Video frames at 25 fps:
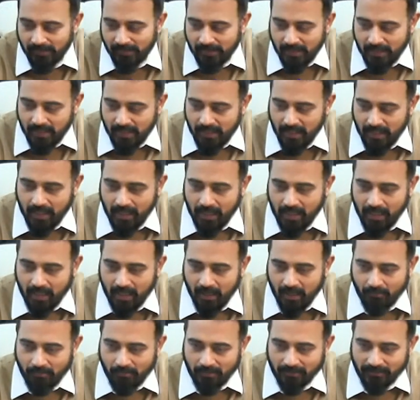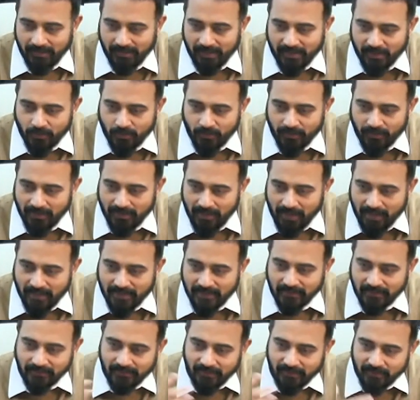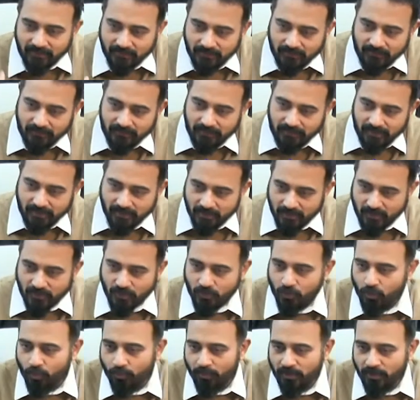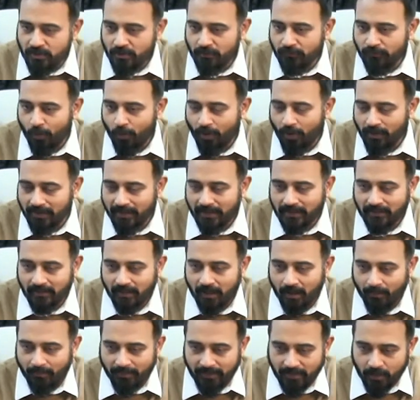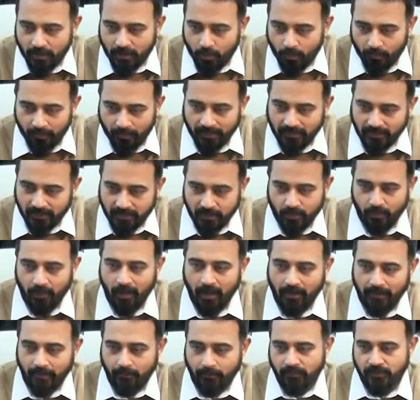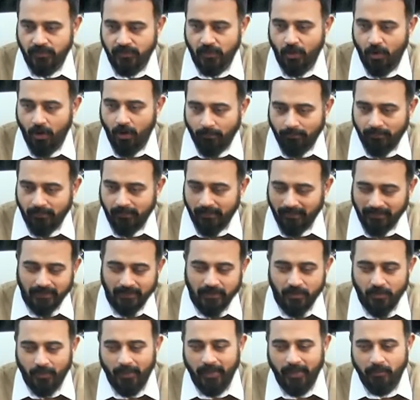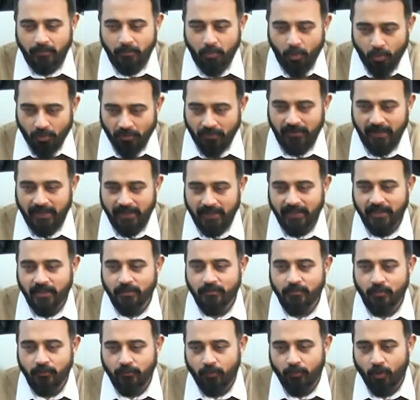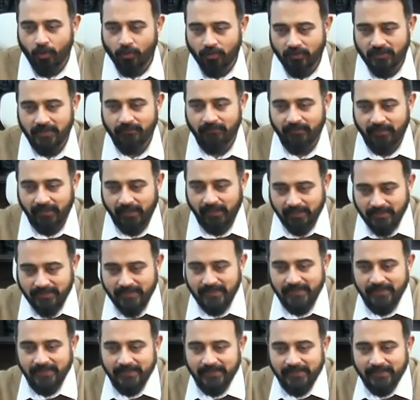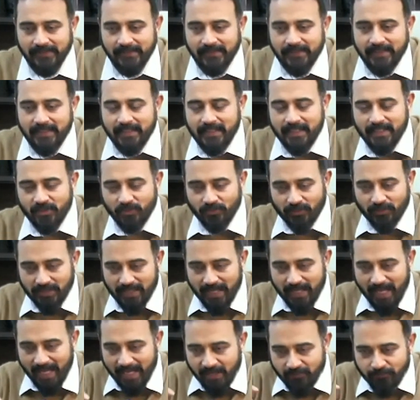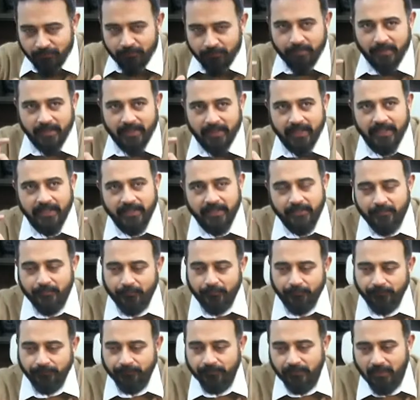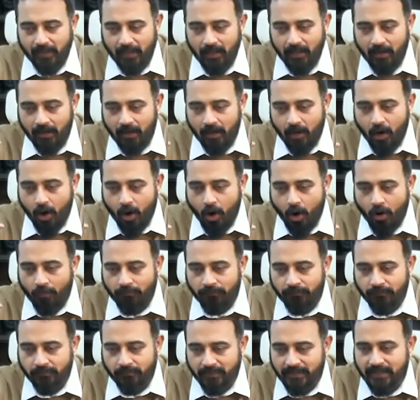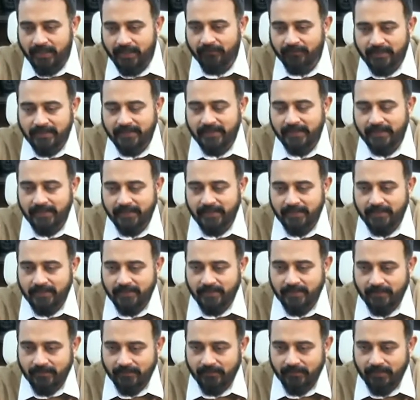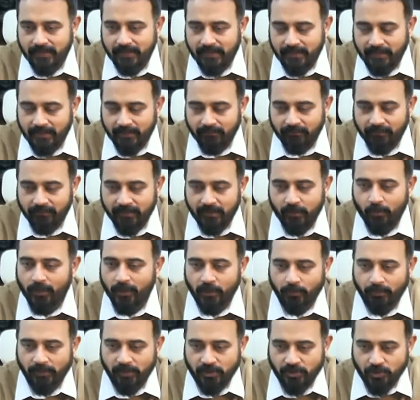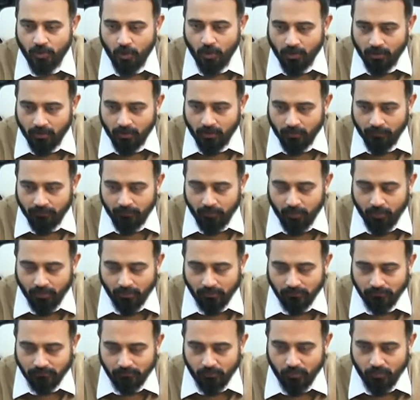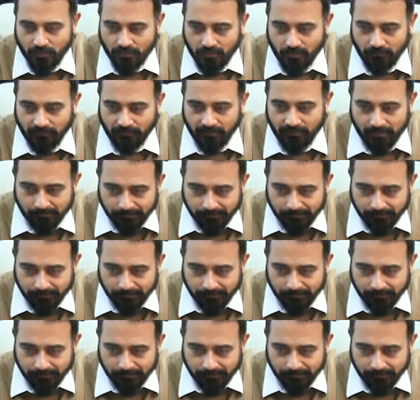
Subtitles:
but then you realize that there's just too much of content coming your way that you can't absorb, and then you get bored, right? And you move on to someone else. So the life period of relevancy is relatively going to be shorter for most of them,